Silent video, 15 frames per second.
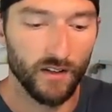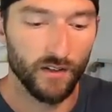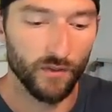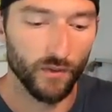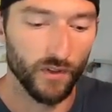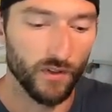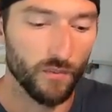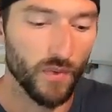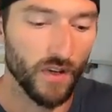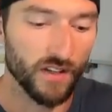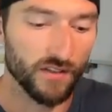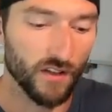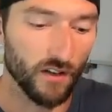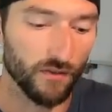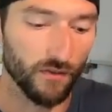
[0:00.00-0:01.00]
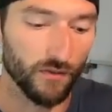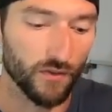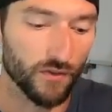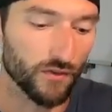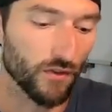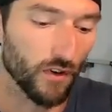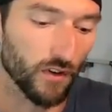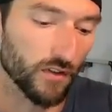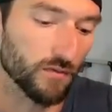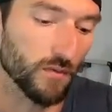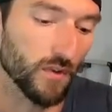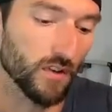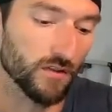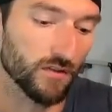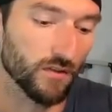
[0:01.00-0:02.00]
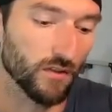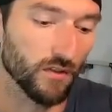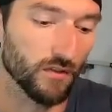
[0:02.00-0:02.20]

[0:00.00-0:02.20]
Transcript: really based off of your strongest monster